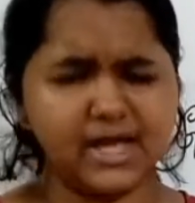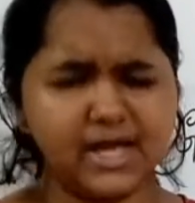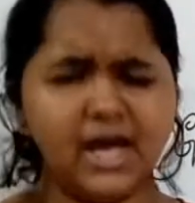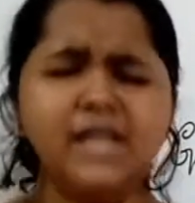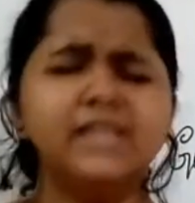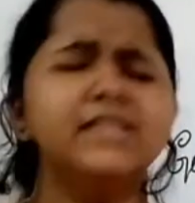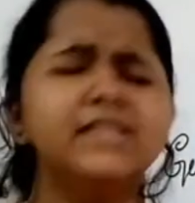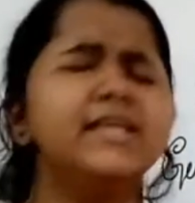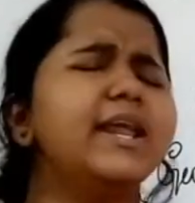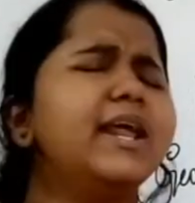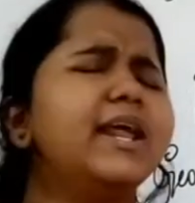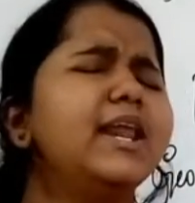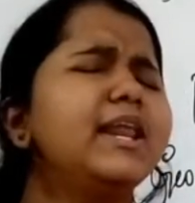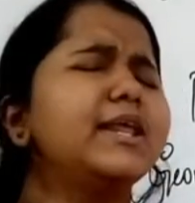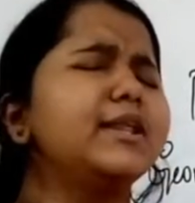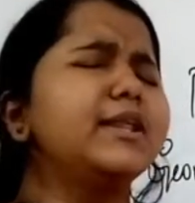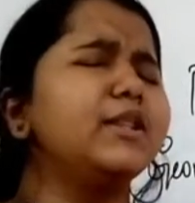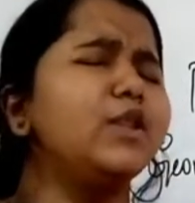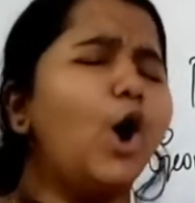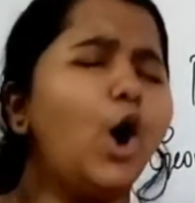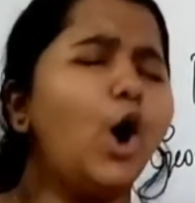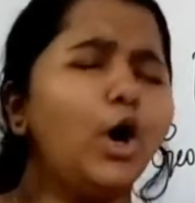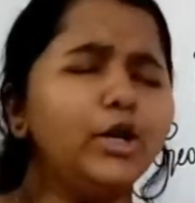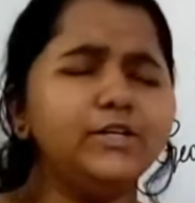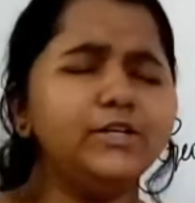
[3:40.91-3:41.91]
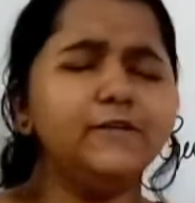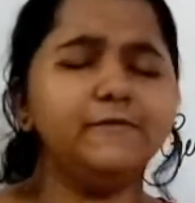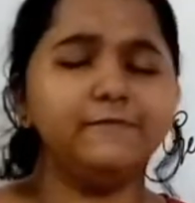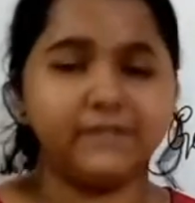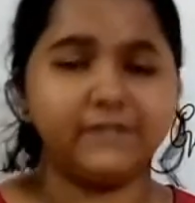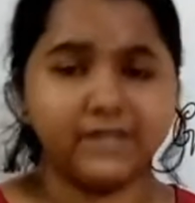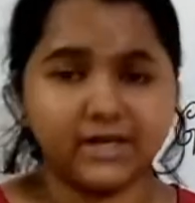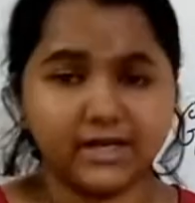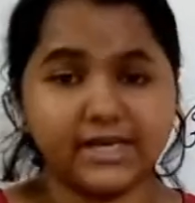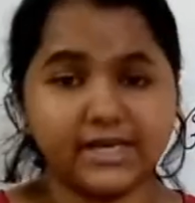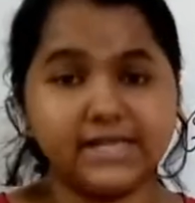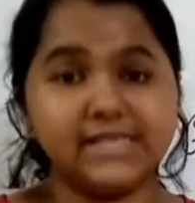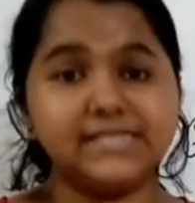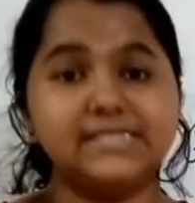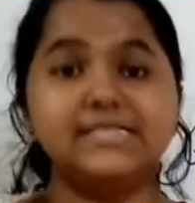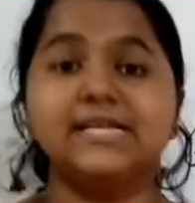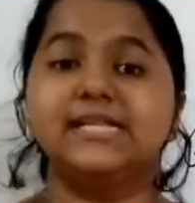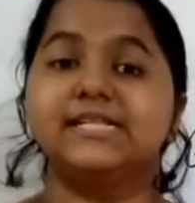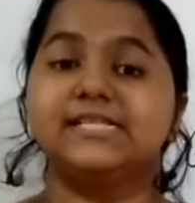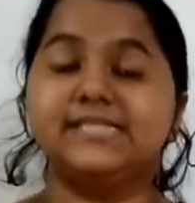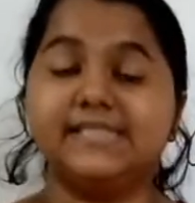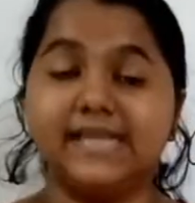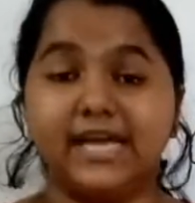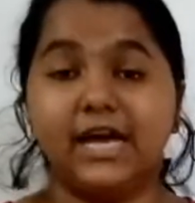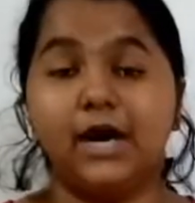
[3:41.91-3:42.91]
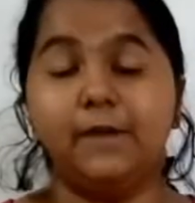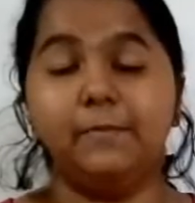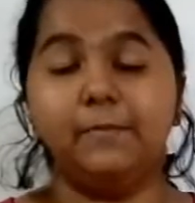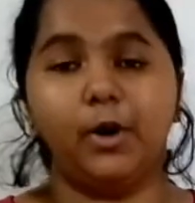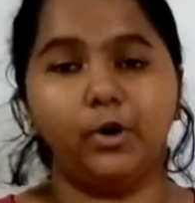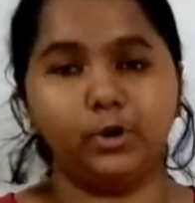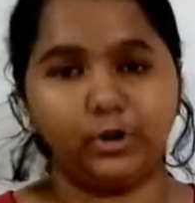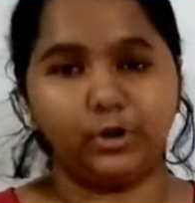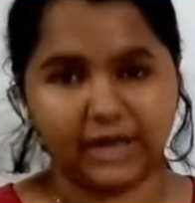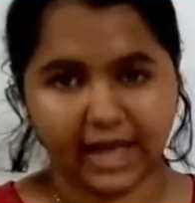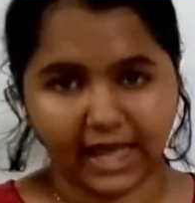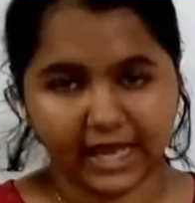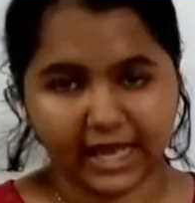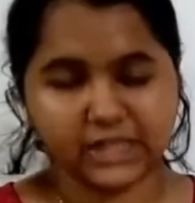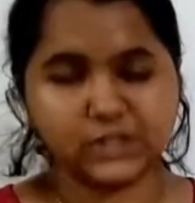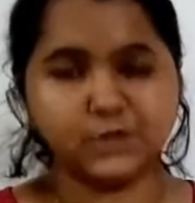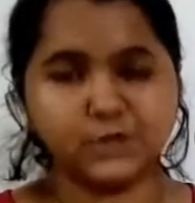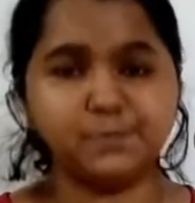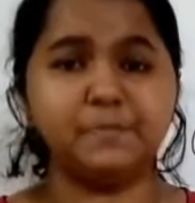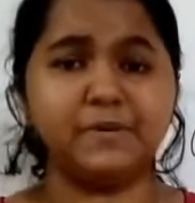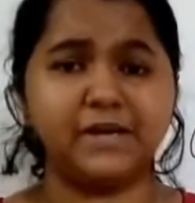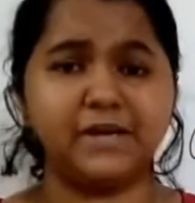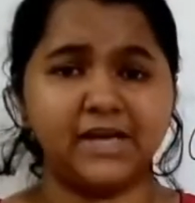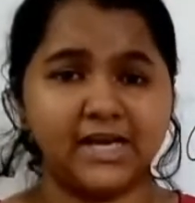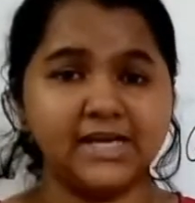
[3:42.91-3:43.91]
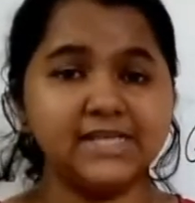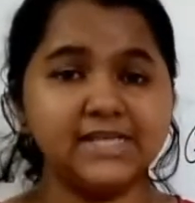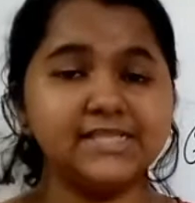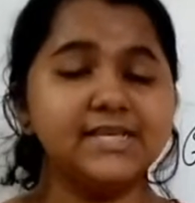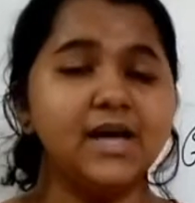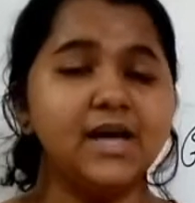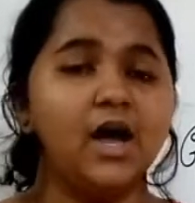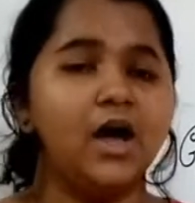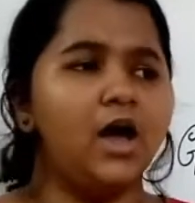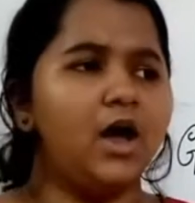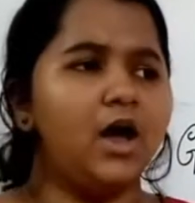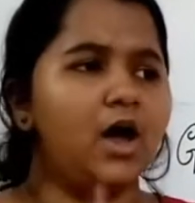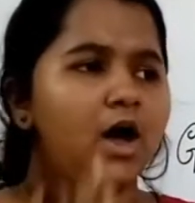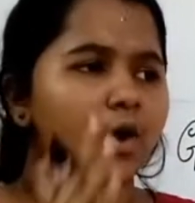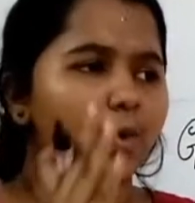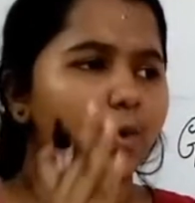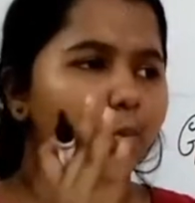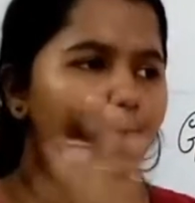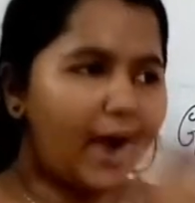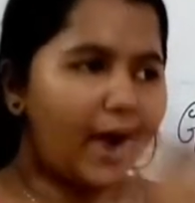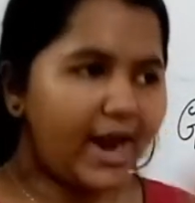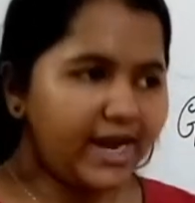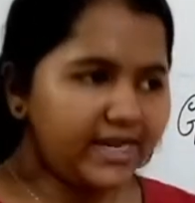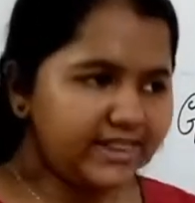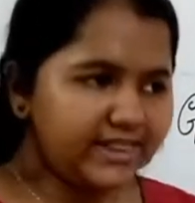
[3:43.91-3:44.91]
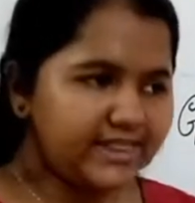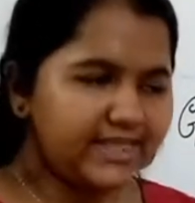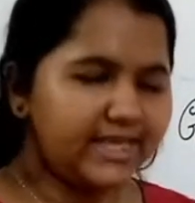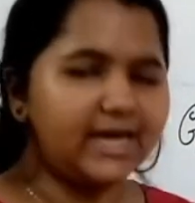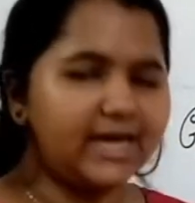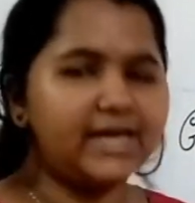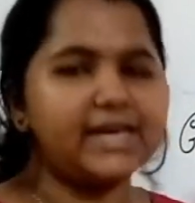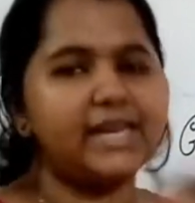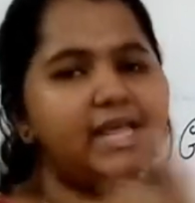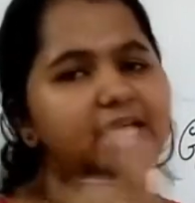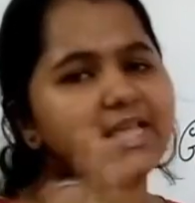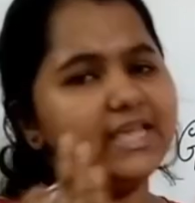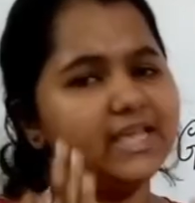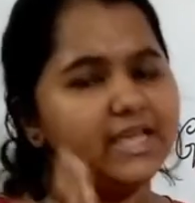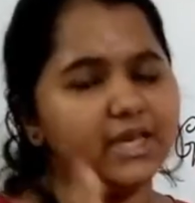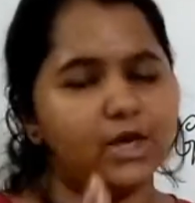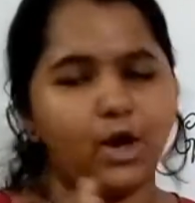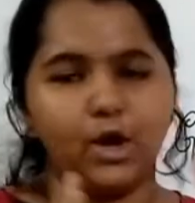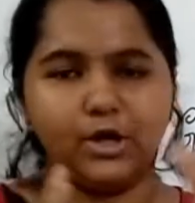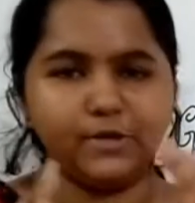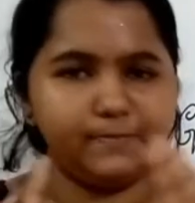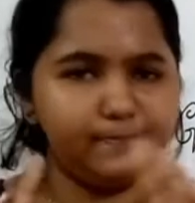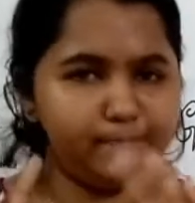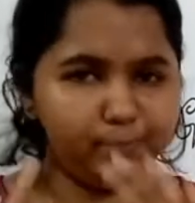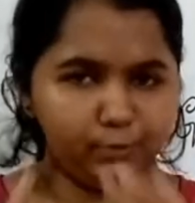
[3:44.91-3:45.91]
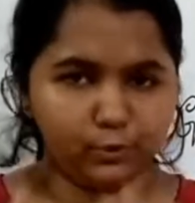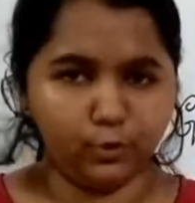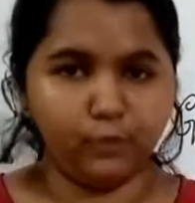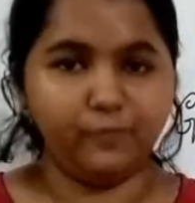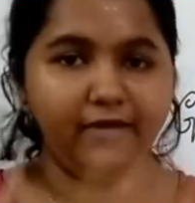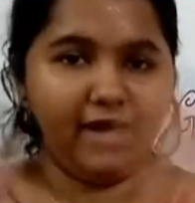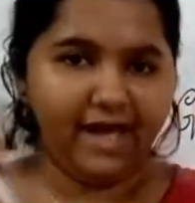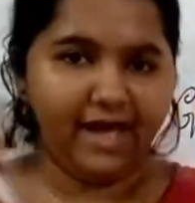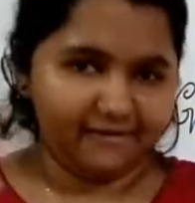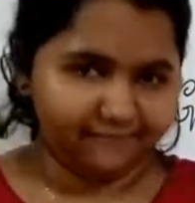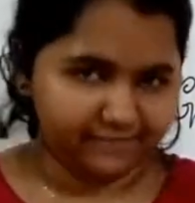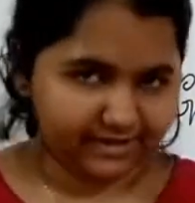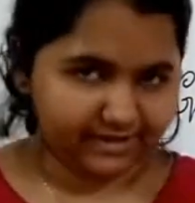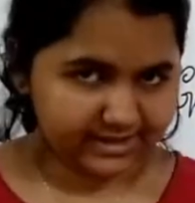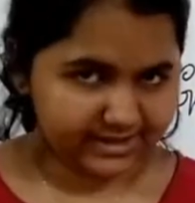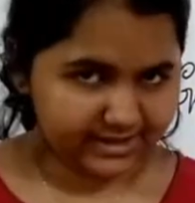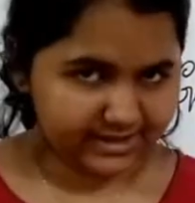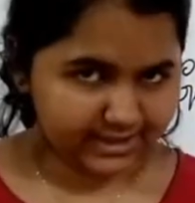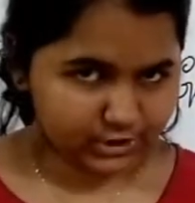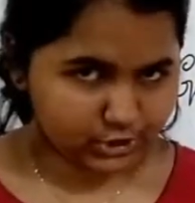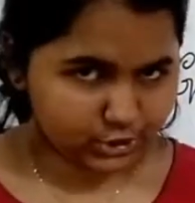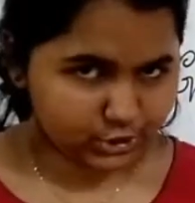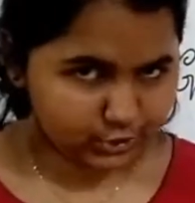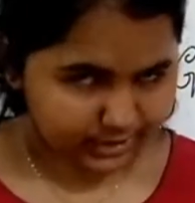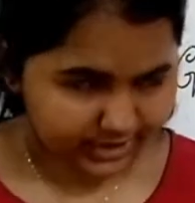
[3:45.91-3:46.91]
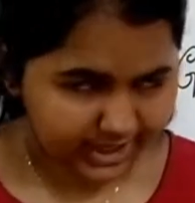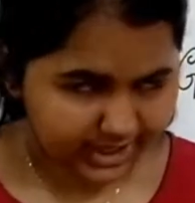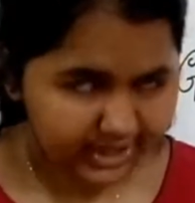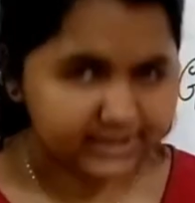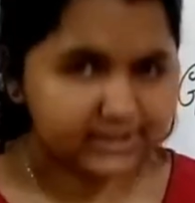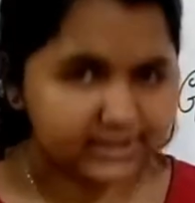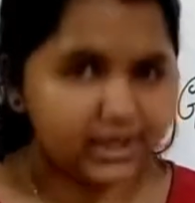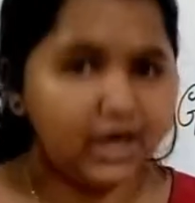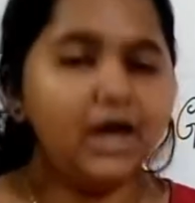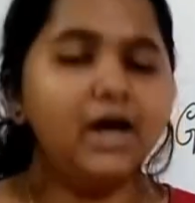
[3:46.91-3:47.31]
There are a lot of theories that say about light, because one theory cannot prove everything together,